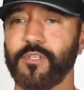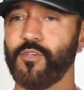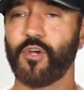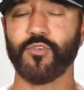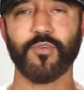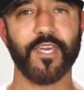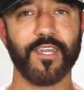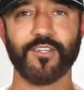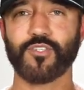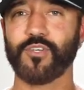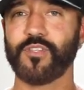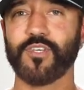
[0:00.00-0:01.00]
you know, you get
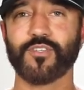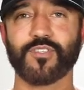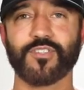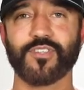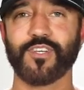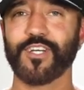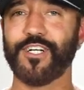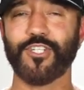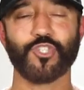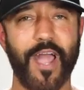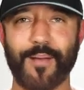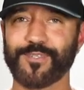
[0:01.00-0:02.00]
into this
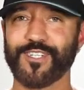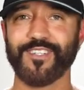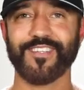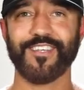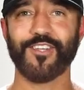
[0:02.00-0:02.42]
contraption,